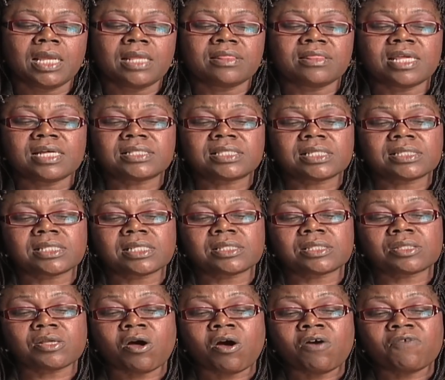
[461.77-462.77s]
This is a
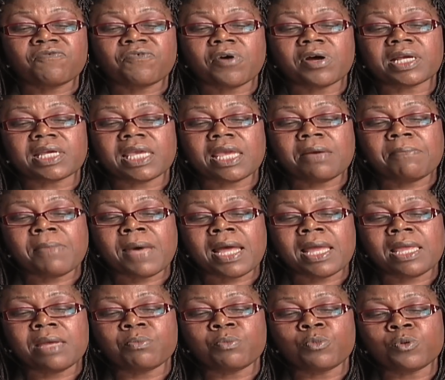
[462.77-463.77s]
song for
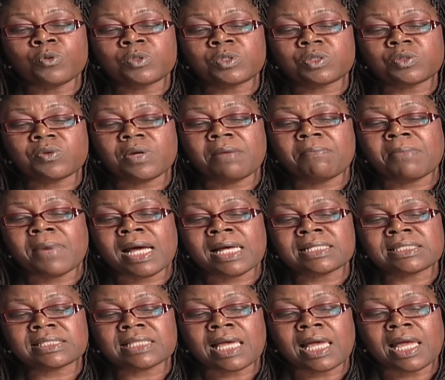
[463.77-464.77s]
Kema and Musu and
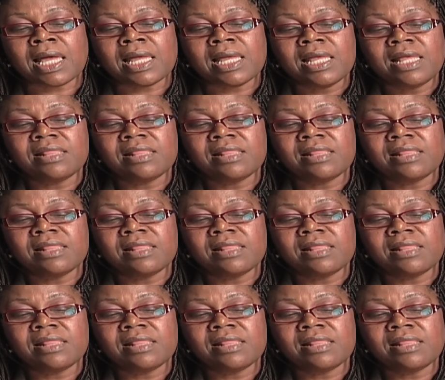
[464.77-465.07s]
Masa.